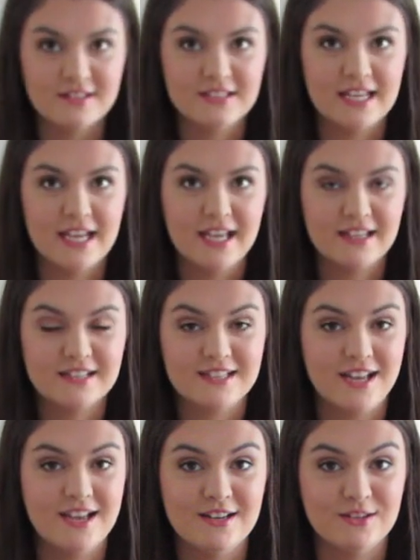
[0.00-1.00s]
dang
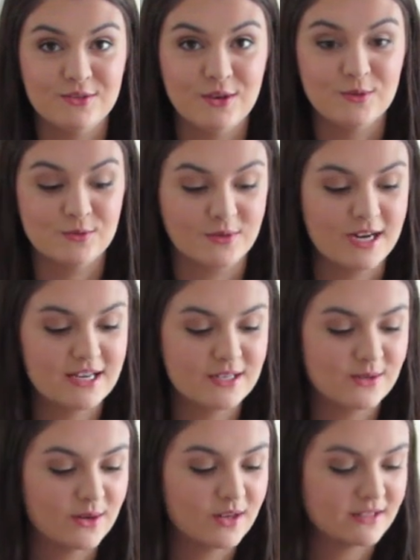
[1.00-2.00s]
sun goes right
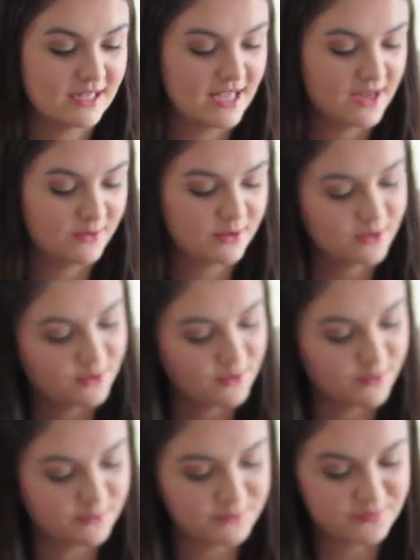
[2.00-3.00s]
into our dang
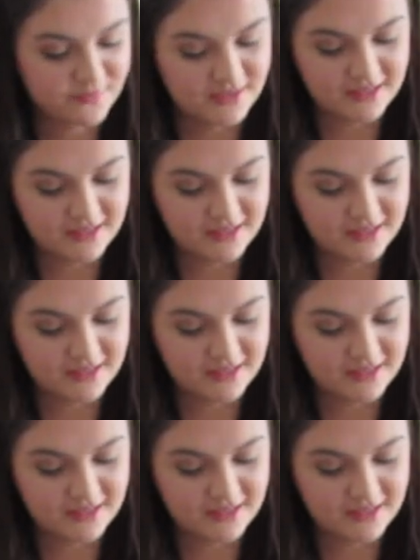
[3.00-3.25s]
room.